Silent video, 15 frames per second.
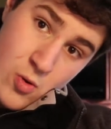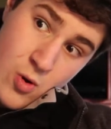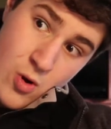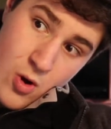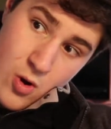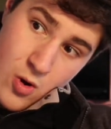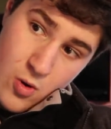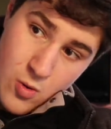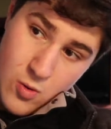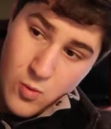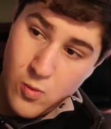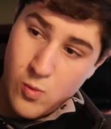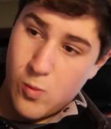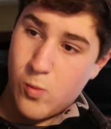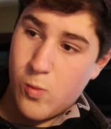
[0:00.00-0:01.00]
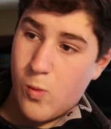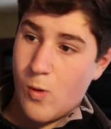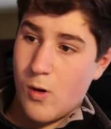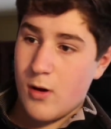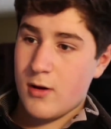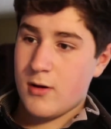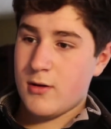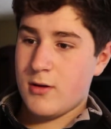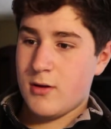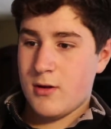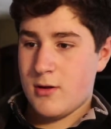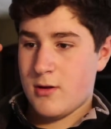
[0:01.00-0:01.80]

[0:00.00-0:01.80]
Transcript: 1.